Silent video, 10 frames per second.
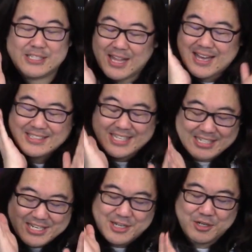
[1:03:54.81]
As long as
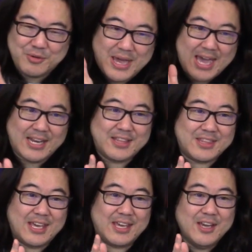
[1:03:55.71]
they didn't do
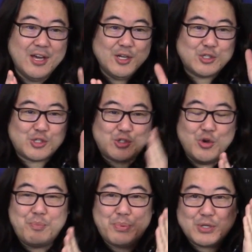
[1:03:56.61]
anything
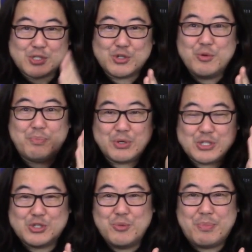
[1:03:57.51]
super, super,
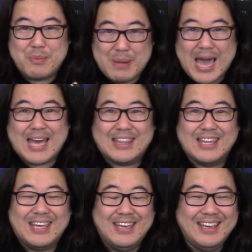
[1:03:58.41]
super
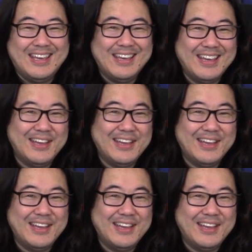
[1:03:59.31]
badly,